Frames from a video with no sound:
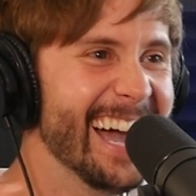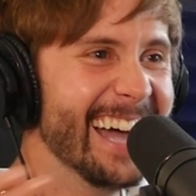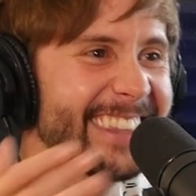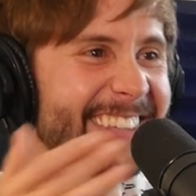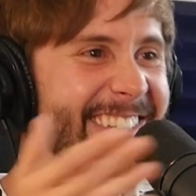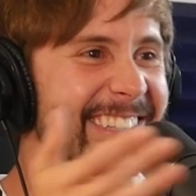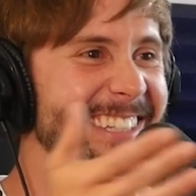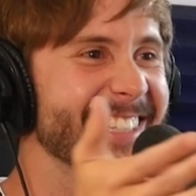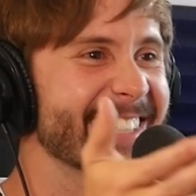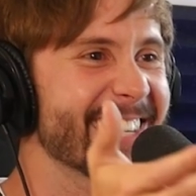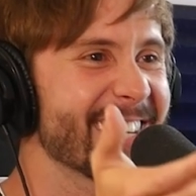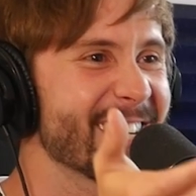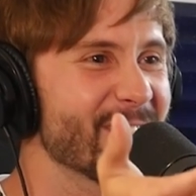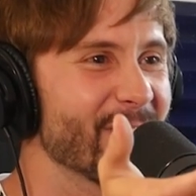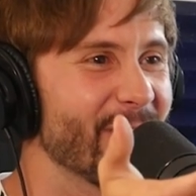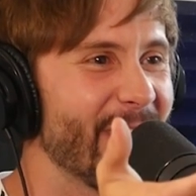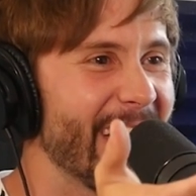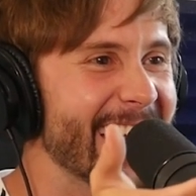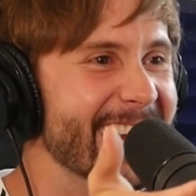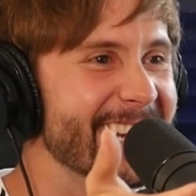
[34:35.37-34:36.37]
There's these
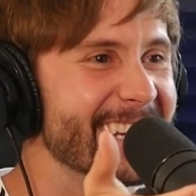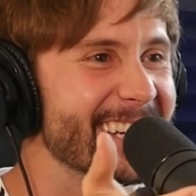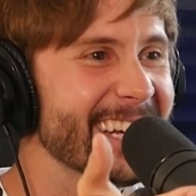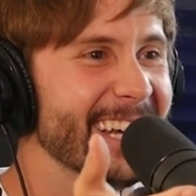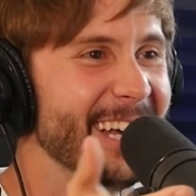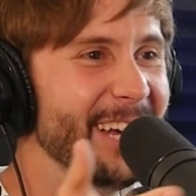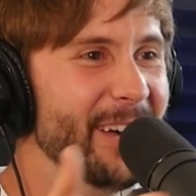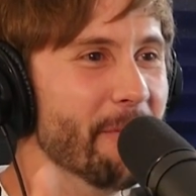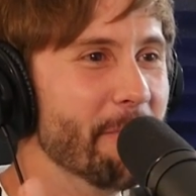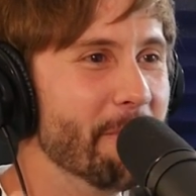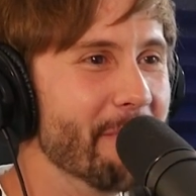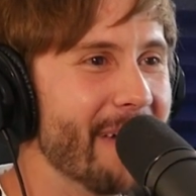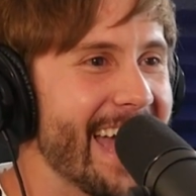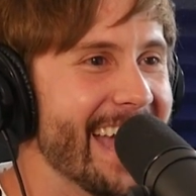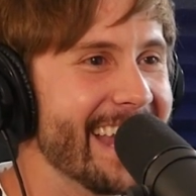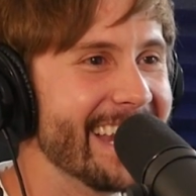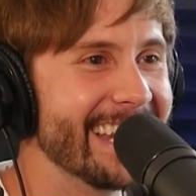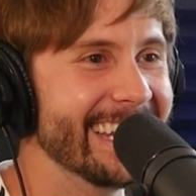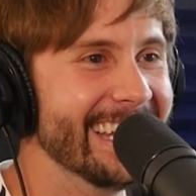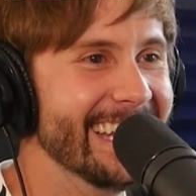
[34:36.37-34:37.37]
strange
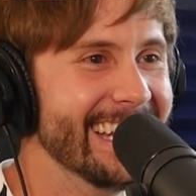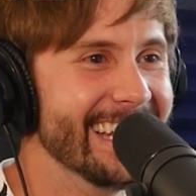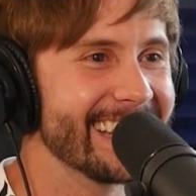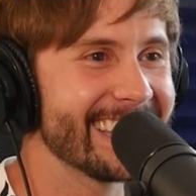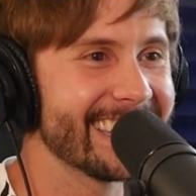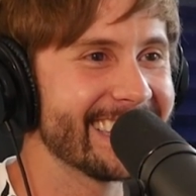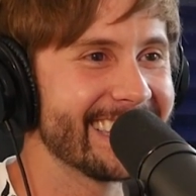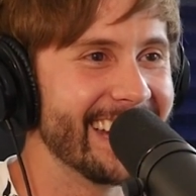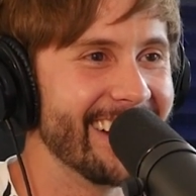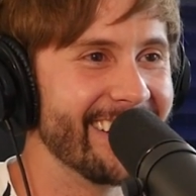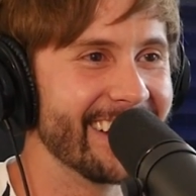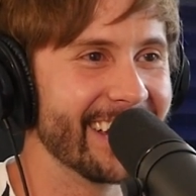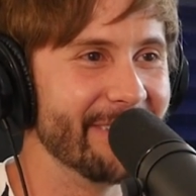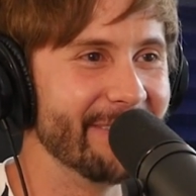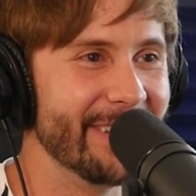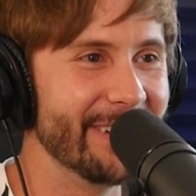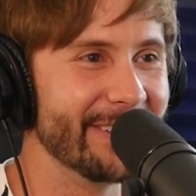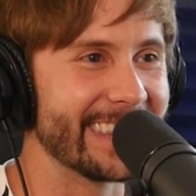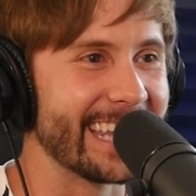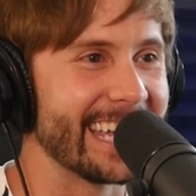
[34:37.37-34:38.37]
men staring
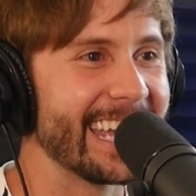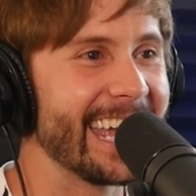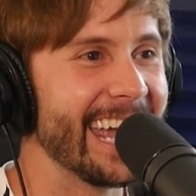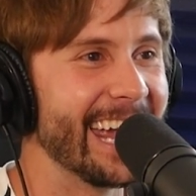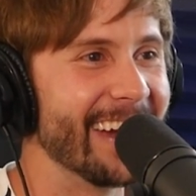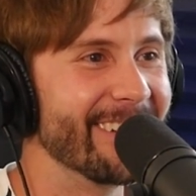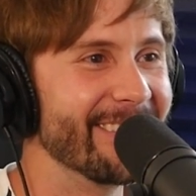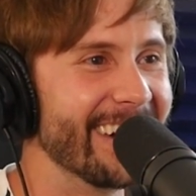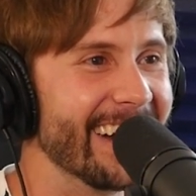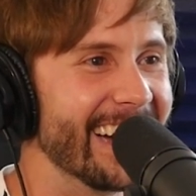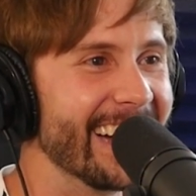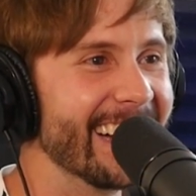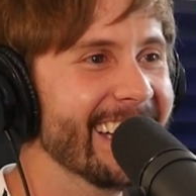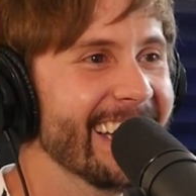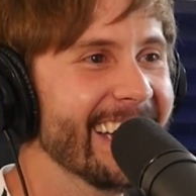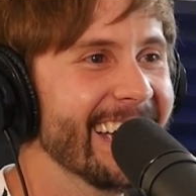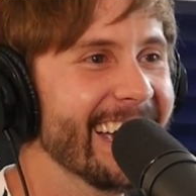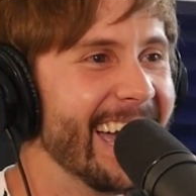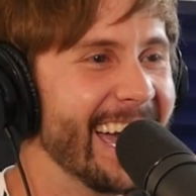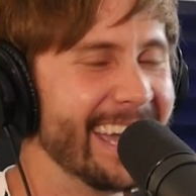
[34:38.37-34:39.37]
at me with a camera
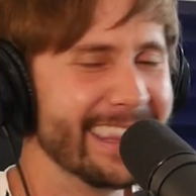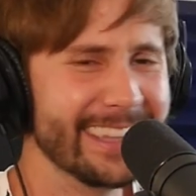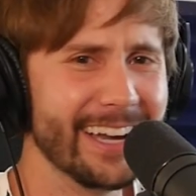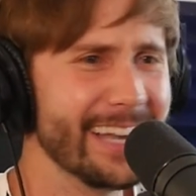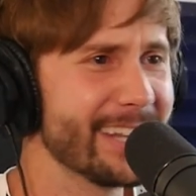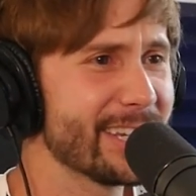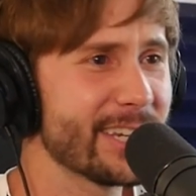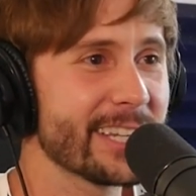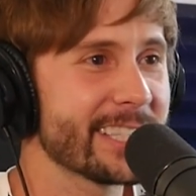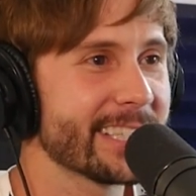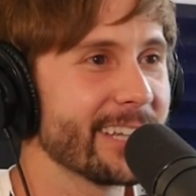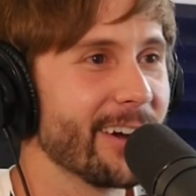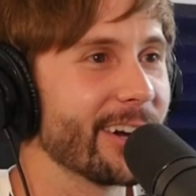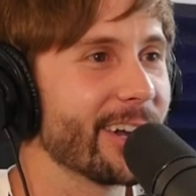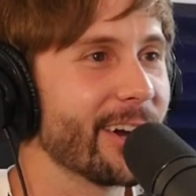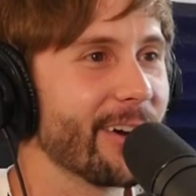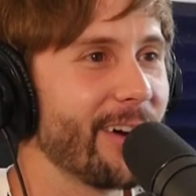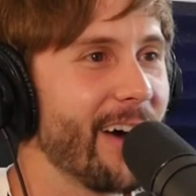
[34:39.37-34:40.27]
and it just started